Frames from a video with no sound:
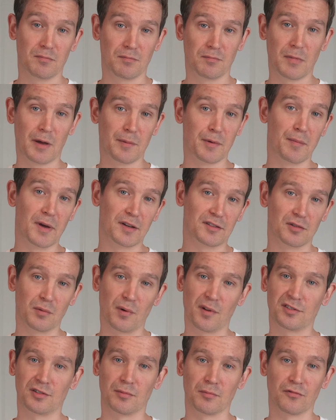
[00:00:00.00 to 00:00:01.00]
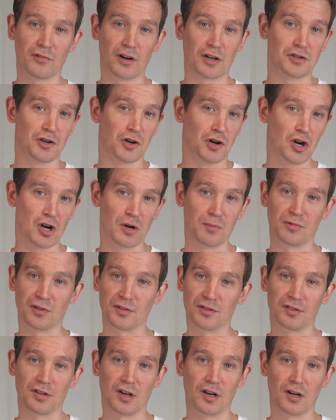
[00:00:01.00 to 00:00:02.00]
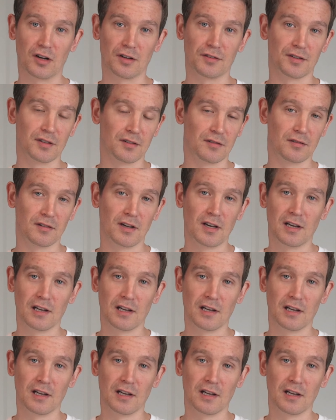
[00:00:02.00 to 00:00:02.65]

Maybe mix it with some fresh herbs and salt and